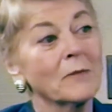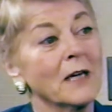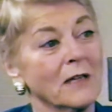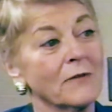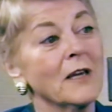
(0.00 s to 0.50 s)

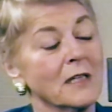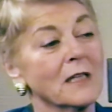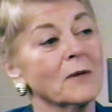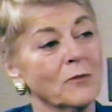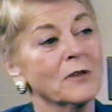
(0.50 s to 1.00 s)
might have ended
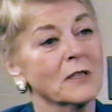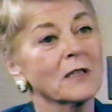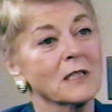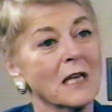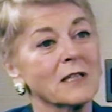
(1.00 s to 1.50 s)
up with
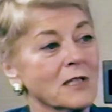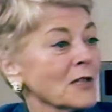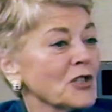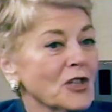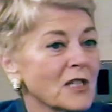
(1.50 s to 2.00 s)
it, successes
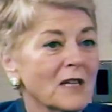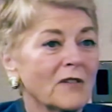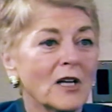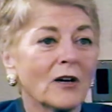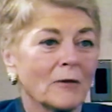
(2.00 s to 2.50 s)
that she doesn't
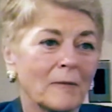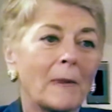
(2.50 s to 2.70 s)
even know.